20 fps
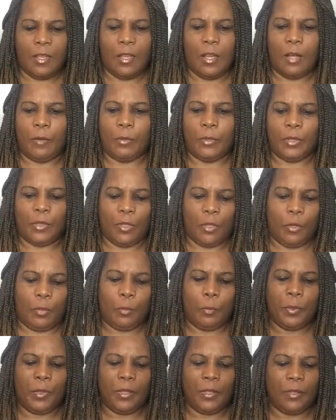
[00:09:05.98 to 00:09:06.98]
I want to
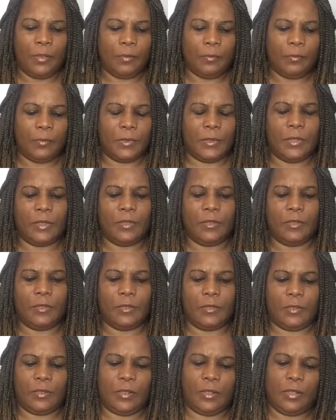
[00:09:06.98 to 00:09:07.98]
open them to
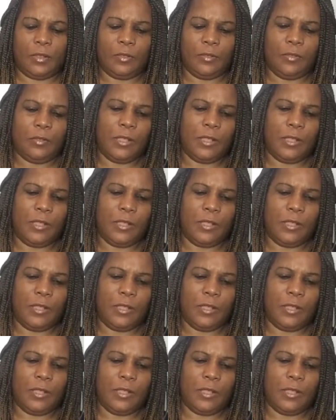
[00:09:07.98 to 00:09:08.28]
show you